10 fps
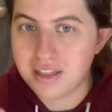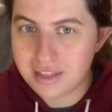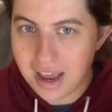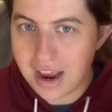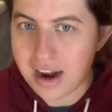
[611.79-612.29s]

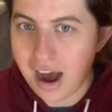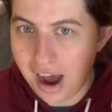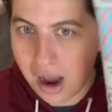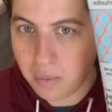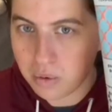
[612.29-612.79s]
then
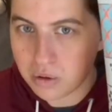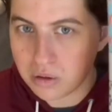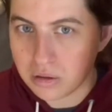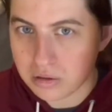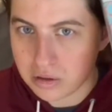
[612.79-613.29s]
I
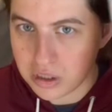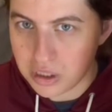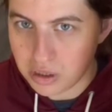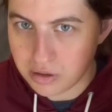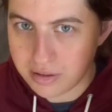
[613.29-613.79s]
will
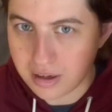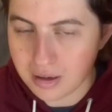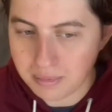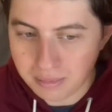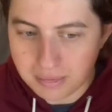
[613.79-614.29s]
use
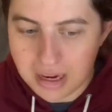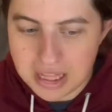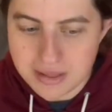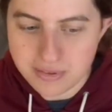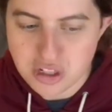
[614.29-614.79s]
them in
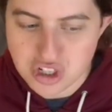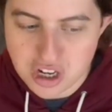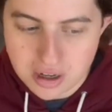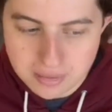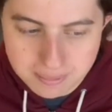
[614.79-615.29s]
the
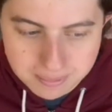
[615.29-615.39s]
future.